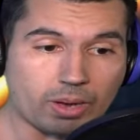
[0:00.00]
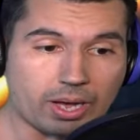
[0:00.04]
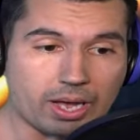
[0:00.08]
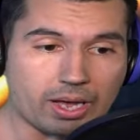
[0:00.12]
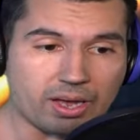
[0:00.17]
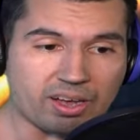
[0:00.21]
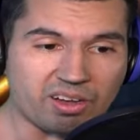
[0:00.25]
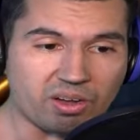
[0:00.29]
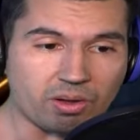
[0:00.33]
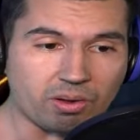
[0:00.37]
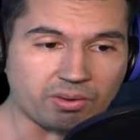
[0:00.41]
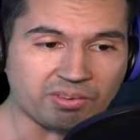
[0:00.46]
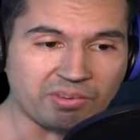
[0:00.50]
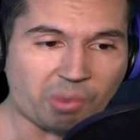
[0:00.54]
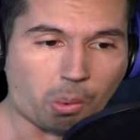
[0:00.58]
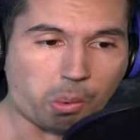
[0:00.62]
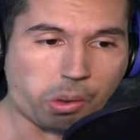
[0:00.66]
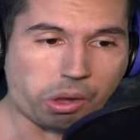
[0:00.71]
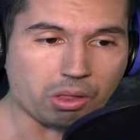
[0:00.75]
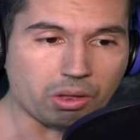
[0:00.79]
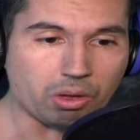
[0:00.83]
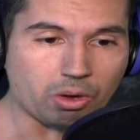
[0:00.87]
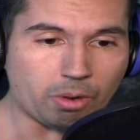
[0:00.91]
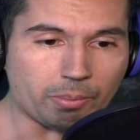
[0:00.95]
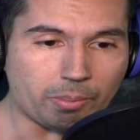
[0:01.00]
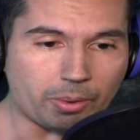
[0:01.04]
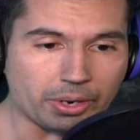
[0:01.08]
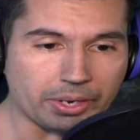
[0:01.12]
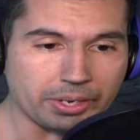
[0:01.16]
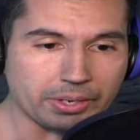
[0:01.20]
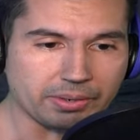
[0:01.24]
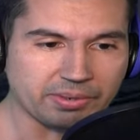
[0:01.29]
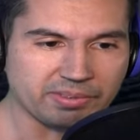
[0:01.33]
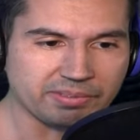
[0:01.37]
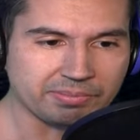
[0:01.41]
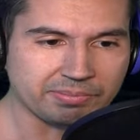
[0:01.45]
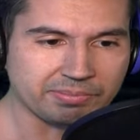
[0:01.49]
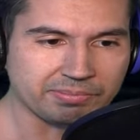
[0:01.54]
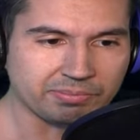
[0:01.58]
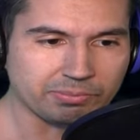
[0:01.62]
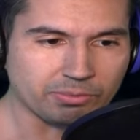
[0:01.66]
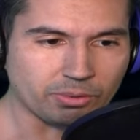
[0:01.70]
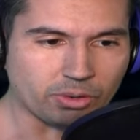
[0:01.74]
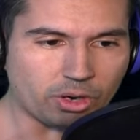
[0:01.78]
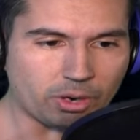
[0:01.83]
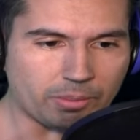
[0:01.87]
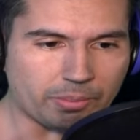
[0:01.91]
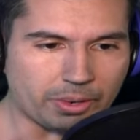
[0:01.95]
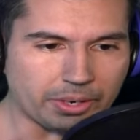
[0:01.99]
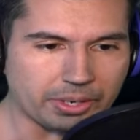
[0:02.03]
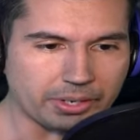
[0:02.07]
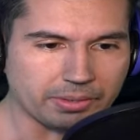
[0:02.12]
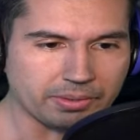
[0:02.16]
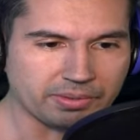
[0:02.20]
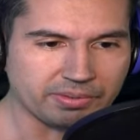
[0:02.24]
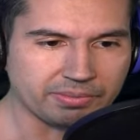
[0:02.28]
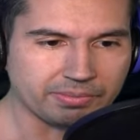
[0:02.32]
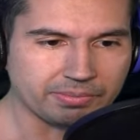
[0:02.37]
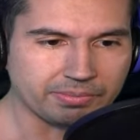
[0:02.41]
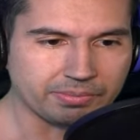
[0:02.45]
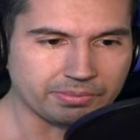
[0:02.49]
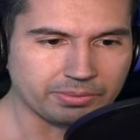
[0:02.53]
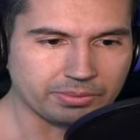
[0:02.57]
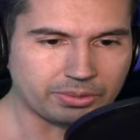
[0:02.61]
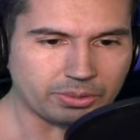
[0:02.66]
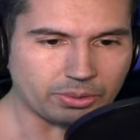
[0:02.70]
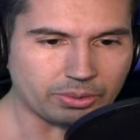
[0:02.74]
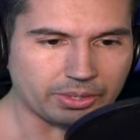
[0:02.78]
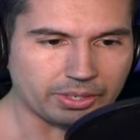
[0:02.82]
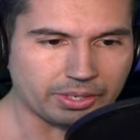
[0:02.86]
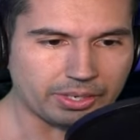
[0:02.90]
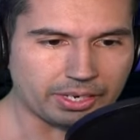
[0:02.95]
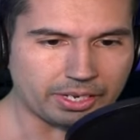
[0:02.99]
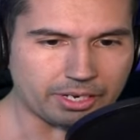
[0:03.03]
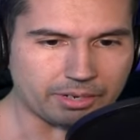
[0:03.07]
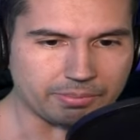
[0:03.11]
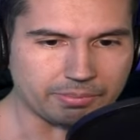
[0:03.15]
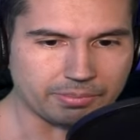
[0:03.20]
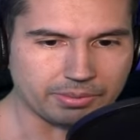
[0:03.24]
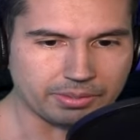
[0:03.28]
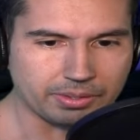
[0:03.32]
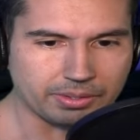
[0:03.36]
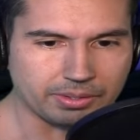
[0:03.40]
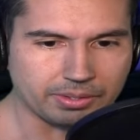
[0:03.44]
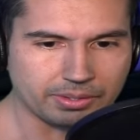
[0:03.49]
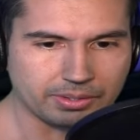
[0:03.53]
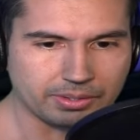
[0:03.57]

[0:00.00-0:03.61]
Wow. Oh boy. Oh boy. Dude, hit him.